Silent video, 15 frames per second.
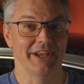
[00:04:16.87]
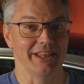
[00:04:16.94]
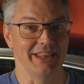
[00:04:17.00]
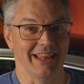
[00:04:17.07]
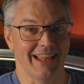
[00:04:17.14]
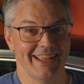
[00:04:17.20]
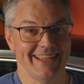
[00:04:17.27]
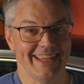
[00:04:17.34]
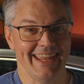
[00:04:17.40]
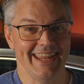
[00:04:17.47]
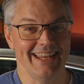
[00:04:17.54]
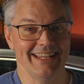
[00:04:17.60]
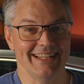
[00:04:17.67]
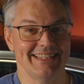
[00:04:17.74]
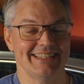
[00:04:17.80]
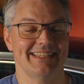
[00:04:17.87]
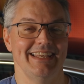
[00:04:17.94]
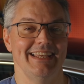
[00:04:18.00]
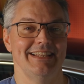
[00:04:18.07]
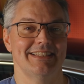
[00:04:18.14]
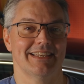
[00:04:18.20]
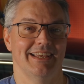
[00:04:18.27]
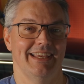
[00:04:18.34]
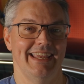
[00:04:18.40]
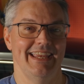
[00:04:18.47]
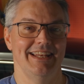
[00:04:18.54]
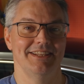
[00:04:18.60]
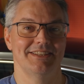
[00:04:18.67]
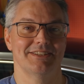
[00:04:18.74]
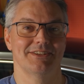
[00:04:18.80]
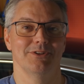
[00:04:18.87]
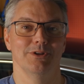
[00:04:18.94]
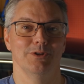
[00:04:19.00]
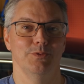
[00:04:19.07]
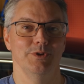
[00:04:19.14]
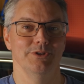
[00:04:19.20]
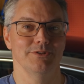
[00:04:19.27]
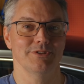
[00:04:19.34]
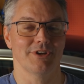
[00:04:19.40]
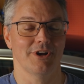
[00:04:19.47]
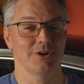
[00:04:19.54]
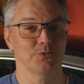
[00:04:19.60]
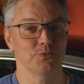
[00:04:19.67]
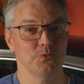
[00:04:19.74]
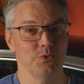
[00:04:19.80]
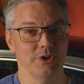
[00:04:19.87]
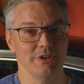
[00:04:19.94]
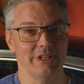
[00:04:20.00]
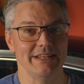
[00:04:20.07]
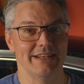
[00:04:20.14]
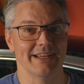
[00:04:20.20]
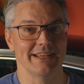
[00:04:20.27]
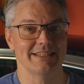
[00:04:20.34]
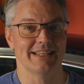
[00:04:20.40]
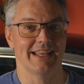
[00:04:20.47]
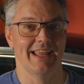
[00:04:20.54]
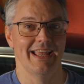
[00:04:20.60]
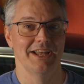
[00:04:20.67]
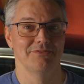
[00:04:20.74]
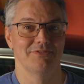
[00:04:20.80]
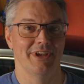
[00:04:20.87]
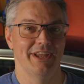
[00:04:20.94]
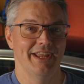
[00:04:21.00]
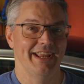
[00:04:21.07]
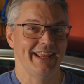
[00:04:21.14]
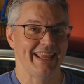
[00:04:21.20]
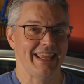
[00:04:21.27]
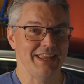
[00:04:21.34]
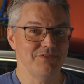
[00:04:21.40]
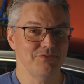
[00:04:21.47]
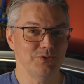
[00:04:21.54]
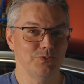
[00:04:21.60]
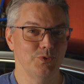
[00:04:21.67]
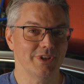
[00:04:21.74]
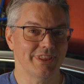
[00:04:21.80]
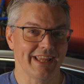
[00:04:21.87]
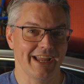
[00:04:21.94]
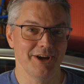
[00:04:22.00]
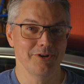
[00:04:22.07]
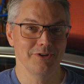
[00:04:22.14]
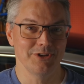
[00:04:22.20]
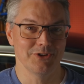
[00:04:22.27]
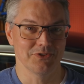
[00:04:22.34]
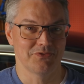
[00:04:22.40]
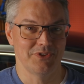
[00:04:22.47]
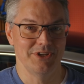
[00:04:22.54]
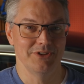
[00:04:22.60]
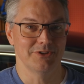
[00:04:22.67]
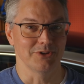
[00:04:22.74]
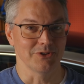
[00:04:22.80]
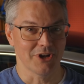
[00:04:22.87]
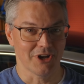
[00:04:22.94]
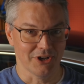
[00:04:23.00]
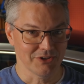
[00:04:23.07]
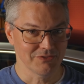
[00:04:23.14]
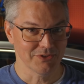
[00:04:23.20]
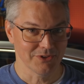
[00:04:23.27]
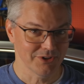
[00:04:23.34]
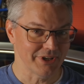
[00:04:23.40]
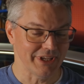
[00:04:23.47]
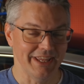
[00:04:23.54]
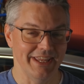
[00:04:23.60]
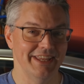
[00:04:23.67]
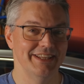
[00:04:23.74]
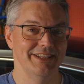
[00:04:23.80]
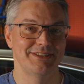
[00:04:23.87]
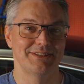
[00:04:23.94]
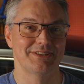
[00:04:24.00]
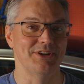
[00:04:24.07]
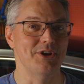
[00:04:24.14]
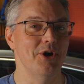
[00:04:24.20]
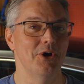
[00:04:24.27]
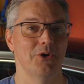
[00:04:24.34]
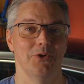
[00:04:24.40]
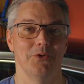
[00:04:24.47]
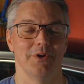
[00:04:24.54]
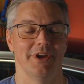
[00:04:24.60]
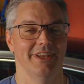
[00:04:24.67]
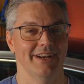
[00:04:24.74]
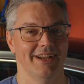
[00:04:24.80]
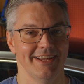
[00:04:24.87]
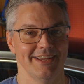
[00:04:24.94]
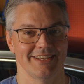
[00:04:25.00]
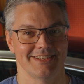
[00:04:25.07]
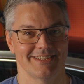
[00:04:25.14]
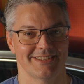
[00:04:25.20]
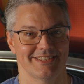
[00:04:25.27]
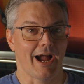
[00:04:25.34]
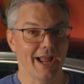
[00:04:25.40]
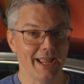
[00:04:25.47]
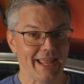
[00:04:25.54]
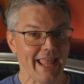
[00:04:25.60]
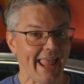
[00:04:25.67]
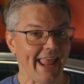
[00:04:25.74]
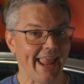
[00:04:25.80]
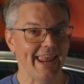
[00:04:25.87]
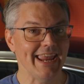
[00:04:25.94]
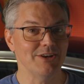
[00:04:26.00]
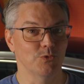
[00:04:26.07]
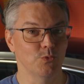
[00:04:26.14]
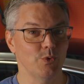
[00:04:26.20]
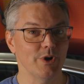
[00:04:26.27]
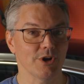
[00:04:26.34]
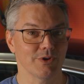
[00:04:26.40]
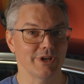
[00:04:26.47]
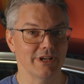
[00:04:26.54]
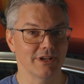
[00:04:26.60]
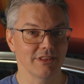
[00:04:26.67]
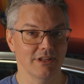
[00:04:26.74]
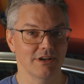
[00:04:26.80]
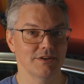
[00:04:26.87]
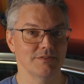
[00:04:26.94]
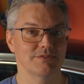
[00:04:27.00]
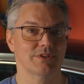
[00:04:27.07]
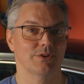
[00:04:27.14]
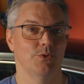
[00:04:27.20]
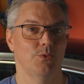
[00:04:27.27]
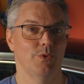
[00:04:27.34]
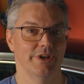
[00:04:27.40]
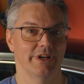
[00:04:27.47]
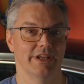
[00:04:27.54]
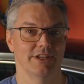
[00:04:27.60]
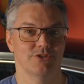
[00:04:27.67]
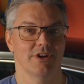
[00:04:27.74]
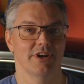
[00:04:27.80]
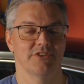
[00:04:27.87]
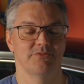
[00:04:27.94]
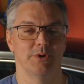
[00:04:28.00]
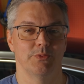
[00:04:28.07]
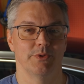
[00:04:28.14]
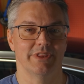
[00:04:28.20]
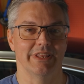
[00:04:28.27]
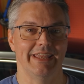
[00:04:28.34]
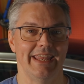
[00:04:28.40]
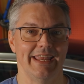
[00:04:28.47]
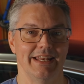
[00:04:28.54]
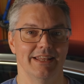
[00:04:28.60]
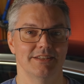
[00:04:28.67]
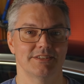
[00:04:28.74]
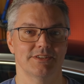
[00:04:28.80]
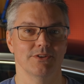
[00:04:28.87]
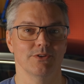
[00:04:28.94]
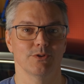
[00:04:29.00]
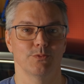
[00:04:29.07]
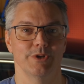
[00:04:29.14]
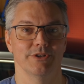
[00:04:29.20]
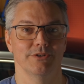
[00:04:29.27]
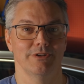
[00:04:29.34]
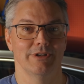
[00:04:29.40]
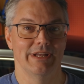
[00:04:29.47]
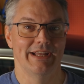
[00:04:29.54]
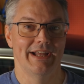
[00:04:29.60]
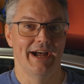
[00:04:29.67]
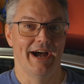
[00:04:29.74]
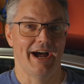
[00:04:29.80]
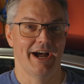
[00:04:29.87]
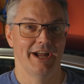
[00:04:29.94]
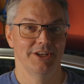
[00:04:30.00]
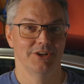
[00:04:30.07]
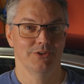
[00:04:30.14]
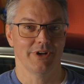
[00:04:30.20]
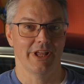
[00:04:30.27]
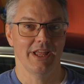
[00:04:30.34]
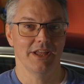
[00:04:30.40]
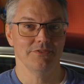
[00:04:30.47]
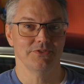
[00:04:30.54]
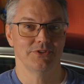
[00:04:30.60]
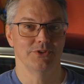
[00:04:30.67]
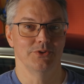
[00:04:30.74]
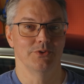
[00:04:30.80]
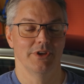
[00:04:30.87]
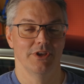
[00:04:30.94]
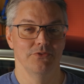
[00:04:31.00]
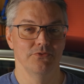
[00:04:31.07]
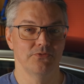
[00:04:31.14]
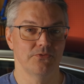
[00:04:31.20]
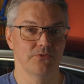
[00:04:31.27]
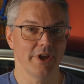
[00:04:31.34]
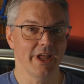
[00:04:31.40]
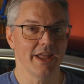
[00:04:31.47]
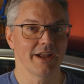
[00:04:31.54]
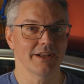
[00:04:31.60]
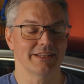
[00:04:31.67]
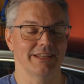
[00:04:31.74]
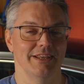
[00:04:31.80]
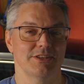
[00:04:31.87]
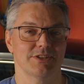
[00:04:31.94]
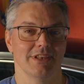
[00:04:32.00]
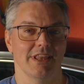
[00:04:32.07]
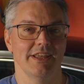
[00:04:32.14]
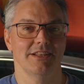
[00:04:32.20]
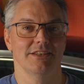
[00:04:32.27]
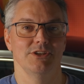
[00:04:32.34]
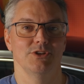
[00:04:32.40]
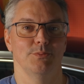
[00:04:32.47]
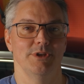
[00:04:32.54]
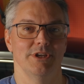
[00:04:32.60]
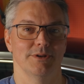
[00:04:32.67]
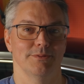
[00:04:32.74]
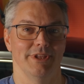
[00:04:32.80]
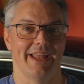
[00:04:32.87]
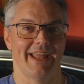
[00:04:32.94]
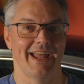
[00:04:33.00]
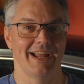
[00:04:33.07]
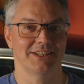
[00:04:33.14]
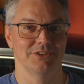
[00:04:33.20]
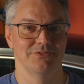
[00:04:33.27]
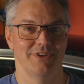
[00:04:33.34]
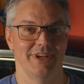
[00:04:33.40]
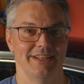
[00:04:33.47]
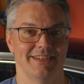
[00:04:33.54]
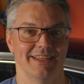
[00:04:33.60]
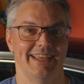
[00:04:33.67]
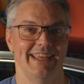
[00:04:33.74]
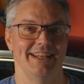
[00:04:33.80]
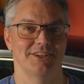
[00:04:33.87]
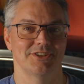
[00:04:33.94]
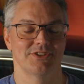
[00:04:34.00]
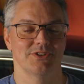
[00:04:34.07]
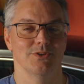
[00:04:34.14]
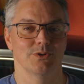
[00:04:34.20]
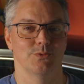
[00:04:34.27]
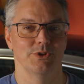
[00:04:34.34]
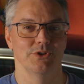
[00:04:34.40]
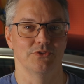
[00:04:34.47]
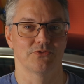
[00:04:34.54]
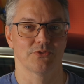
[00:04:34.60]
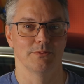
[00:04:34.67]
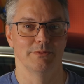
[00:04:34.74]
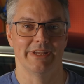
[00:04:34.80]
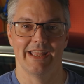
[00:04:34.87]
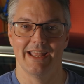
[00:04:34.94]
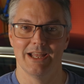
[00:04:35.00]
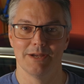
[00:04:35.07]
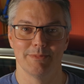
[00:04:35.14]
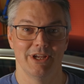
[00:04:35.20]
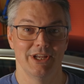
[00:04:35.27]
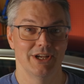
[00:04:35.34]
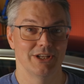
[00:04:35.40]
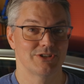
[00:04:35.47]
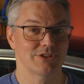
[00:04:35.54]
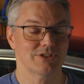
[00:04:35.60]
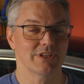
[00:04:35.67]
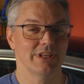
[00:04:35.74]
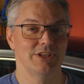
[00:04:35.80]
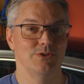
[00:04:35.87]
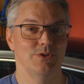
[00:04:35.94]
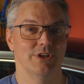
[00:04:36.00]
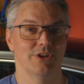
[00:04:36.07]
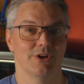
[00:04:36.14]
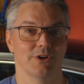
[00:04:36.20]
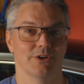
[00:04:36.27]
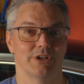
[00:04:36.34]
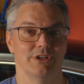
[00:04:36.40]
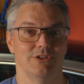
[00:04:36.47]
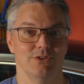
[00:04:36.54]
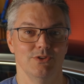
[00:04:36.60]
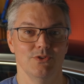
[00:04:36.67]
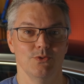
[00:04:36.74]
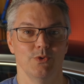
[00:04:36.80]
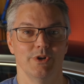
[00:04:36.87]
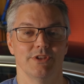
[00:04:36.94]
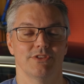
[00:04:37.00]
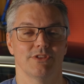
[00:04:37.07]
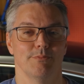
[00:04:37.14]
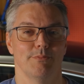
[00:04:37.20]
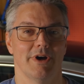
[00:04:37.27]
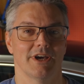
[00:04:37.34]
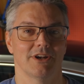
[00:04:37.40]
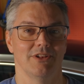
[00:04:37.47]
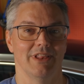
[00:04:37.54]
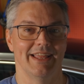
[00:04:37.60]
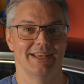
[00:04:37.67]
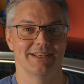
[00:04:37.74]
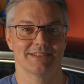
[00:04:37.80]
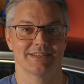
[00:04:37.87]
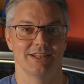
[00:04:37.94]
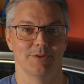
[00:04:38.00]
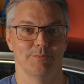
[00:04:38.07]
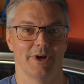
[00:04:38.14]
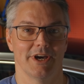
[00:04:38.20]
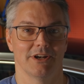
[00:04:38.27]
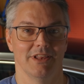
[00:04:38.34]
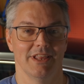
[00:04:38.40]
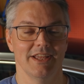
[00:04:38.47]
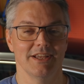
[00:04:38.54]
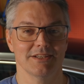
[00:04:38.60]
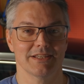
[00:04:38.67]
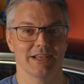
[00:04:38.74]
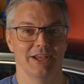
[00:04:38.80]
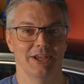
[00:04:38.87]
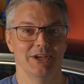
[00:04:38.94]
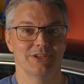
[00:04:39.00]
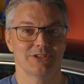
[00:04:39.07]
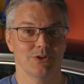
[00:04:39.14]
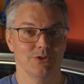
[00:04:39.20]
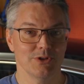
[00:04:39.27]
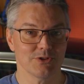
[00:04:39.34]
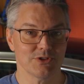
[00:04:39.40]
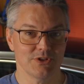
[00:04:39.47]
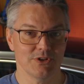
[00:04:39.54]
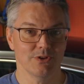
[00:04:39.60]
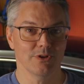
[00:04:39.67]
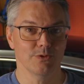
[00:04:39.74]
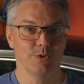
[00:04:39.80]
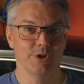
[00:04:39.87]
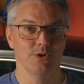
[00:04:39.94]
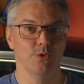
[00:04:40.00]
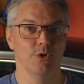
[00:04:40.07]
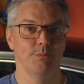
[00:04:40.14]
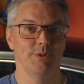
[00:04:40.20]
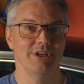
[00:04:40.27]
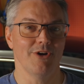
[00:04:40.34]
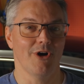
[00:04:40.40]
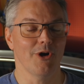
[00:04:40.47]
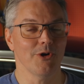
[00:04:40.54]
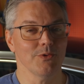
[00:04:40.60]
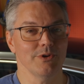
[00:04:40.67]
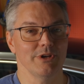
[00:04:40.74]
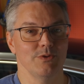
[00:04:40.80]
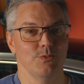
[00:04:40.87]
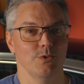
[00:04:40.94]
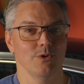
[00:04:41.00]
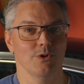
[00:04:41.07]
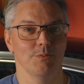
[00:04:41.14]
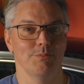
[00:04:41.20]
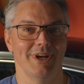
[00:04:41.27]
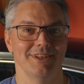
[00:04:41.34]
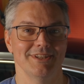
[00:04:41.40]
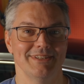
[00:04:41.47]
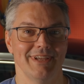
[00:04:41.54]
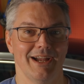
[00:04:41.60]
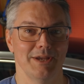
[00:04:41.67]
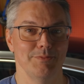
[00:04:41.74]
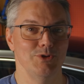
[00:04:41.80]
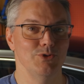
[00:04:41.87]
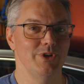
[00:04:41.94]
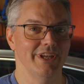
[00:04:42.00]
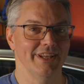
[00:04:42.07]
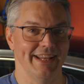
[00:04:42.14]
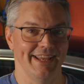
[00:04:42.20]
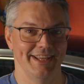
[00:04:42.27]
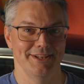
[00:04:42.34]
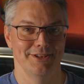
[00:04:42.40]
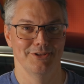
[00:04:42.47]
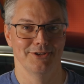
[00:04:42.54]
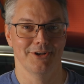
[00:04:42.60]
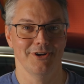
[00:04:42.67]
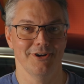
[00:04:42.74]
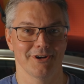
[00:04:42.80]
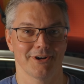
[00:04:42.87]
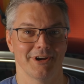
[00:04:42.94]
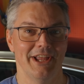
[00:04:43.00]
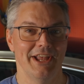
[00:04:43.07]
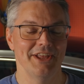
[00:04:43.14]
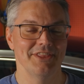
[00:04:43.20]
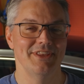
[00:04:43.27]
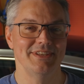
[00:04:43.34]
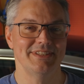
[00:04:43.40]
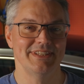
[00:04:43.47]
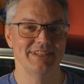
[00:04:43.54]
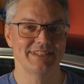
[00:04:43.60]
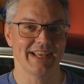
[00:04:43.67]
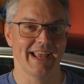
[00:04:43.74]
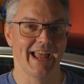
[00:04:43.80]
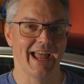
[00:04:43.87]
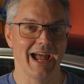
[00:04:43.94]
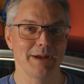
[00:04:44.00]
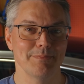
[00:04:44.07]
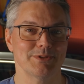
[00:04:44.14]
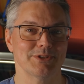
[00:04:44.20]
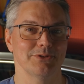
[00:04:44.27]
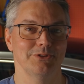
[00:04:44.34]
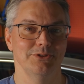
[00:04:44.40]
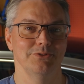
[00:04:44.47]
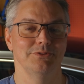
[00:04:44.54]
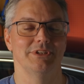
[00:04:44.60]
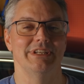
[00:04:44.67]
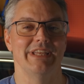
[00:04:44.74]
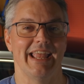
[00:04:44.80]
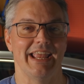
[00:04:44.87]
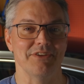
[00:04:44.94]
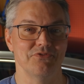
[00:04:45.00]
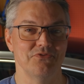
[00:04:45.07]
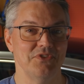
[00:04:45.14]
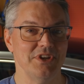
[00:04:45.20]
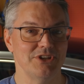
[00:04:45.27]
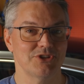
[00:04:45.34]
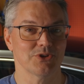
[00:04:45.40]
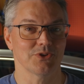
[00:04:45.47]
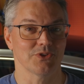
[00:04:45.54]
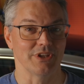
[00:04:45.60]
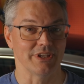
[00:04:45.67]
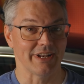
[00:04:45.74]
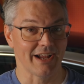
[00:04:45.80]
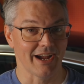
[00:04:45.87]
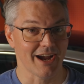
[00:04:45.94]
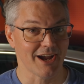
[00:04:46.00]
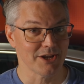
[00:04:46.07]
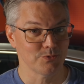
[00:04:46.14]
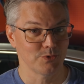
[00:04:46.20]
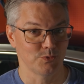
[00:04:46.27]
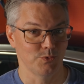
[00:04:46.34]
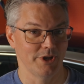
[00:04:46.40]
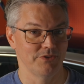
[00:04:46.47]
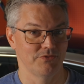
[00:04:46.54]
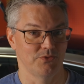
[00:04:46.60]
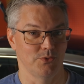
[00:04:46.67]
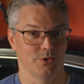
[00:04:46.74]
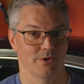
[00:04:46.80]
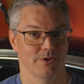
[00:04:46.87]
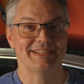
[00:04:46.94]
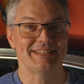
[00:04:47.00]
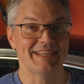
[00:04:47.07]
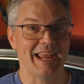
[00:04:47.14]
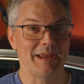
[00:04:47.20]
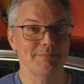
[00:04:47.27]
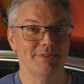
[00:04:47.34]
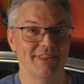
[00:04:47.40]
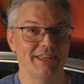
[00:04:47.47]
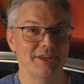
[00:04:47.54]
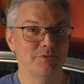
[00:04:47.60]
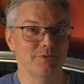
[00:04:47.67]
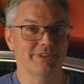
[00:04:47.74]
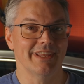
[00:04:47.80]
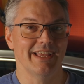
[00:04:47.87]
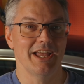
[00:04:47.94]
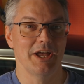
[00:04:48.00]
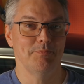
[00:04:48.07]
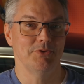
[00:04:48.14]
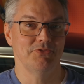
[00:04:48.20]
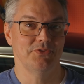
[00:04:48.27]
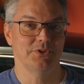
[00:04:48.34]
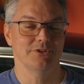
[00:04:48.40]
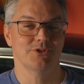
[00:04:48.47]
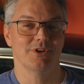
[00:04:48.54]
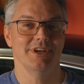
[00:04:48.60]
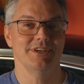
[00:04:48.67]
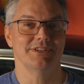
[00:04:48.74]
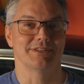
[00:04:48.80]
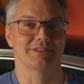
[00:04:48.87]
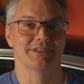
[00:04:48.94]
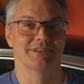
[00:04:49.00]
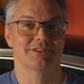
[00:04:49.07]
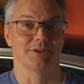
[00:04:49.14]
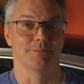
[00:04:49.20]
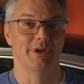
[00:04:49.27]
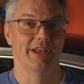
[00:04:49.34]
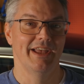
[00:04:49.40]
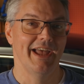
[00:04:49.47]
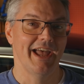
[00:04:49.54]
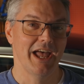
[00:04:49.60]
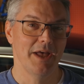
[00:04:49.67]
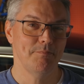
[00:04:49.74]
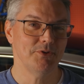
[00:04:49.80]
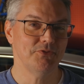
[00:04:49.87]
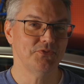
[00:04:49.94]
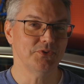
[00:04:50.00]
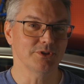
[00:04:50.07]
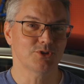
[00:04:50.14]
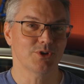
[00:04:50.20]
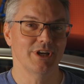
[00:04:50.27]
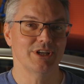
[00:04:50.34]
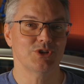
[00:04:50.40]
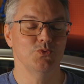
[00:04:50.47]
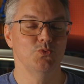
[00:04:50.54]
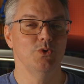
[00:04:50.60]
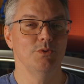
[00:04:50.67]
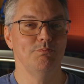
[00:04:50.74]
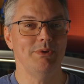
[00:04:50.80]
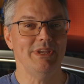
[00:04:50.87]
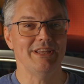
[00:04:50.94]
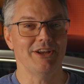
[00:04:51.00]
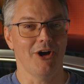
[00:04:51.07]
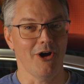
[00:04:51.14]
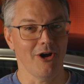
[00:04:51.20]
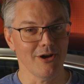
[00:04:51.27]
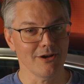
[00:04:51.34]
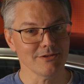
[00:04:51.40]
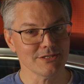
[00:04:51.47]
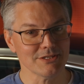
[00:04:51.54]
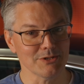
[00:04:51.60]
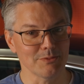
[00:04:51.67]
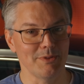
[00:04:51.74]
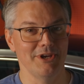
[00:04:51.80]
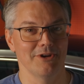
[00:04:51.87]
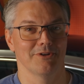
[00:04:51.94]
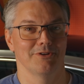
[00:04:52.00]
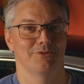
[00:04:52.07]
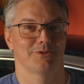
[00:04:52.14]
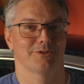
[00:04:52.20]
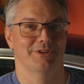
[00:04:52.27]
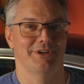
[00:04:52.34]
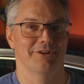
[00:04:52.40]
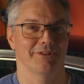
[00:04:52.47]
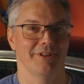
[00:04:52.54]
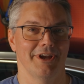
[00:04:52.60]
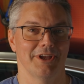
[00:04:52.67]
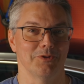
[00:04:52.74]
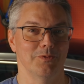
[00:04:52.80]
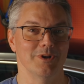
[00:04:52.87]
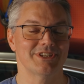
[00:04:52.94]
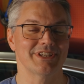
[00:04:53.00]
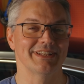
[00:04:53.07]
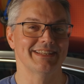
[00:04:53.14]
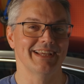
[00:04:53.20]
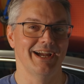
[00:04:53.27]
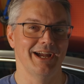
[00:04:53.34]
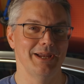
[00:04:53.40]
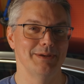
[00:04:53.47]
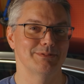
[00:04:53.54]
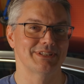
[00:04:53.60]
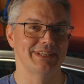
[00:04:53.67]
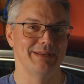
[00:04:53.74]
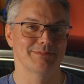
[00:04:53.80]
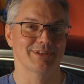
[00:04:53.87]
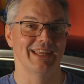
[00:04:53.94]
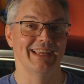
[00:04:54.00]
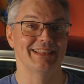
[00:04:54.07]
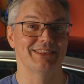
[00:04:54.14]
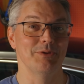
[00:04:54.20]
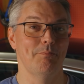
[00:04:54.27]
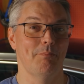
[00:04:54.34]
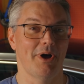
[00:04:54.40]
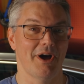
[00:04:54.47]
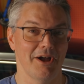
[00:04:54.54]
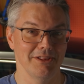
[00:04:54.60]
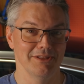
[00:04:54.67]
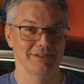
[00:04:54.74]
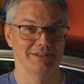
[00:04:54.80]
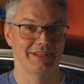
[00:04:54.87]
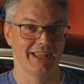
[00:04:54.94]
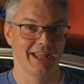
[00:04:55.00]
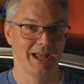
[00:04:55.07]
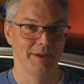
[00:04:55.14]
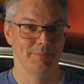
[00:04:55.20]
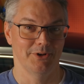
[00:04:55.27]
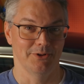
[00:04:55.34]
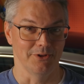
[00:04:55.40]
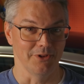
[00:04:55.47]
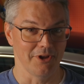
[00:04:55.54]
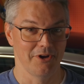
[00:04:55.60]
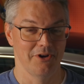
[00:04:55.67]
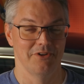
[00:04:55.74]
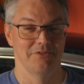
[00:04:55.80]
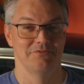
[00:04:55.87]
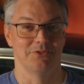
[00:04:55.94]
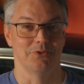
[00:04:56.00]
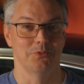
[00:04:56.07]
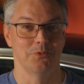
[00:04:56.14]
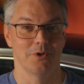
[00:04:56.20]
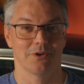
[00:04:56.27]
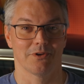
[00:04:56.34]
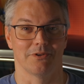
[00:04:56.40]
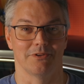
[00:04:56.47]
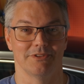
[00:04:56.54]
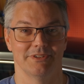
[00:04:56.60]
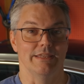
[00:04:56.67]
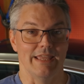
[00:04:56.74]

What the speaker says: Like heated seats, heated steering wheels are really nice to have even without your vehicle covered in snow and ice. I hate wearing gloves when I drive, but with a heated steering wheel, I don't have to. In fact, it's likely you'll be able to activate the heated steering wheel from the app, just like you can already do with the Model S and the Model X, so your steering wheel will be already warm by the time you get in the car. This is absolutely a feature that I would wait for. Same thing with the HEPA filtration system. HEPA filtration would be awesome here in North Carolina, which at times seems like the pollen capital of the world.